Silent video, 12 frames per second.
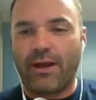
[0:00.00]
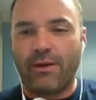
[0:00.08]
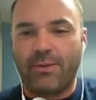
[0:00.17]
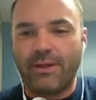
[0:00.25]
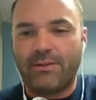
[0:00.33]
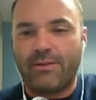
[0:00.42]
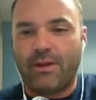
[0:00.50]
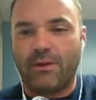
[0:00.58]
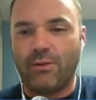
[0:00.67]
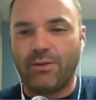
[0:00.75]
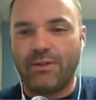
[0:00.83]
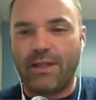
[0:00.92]
Everybody's
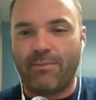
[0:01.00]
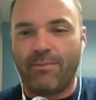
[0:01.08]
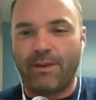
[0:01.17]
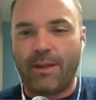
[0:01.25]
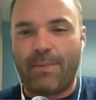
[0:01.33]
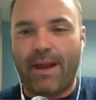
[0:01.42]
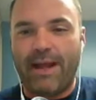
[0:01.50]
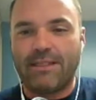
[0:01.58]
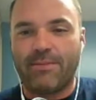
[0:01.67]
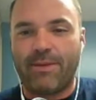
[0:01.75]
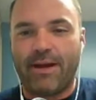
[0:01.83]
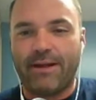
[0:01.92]
losing their pants
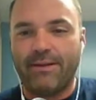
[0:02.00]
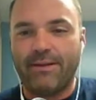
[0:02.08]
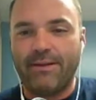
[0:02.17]
about it.